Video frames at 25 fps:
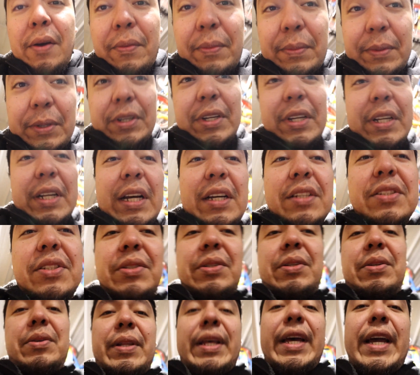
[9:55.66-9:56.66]
you can also
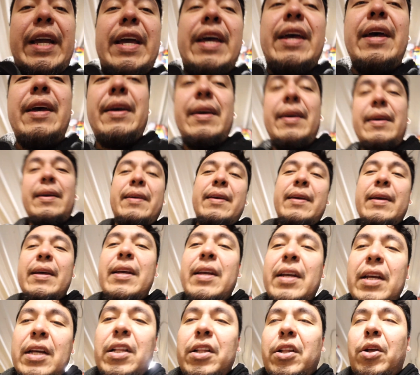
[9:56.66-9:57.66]
do like
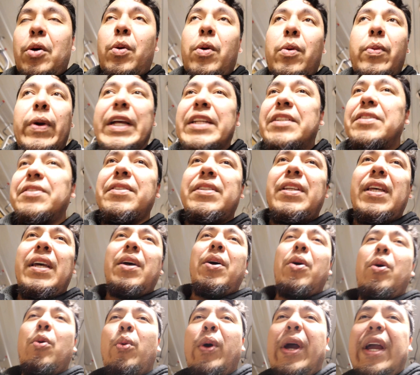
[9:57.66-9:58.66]
lower weights, just
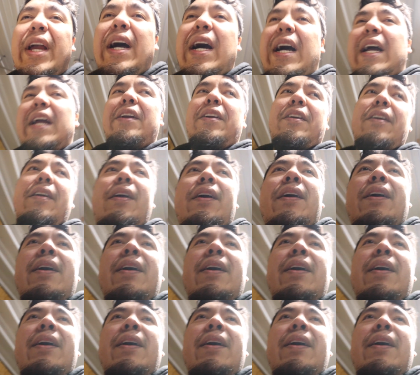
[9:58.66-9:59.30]
way higher